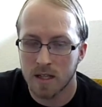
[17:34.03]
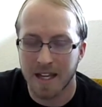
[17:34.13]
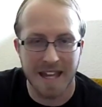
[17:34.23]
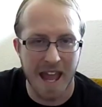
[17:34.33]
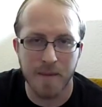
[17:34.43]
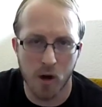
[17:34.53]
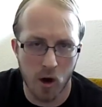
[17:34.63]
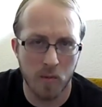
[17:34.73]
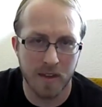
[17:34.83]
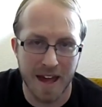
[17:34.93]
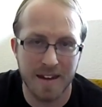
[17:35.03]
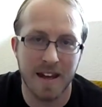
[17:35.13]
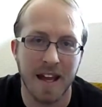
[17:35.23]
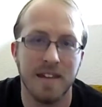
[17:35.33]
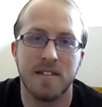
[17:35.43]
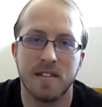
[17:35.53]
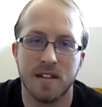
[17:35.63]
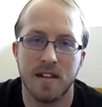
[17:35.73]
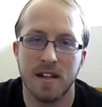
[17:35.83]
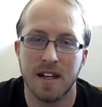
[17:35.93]
I came home that night,
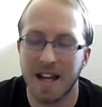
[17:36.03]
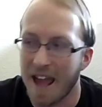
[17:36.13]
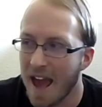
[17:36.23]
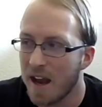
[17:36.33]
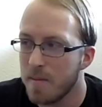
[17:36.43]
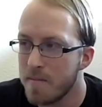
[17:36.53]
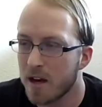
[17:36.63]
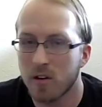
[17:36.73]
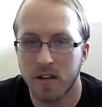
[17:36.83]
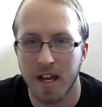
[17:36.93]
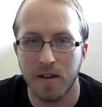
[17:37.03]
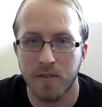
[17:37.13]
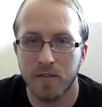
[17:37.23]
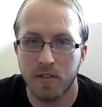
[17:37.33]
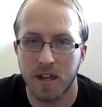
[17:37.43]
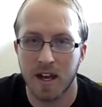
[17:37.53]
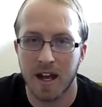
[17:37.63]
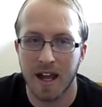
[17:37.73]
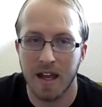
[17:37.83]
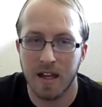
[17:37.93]
and I had a metal knife that
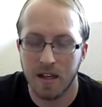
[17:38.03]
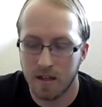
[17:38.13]
I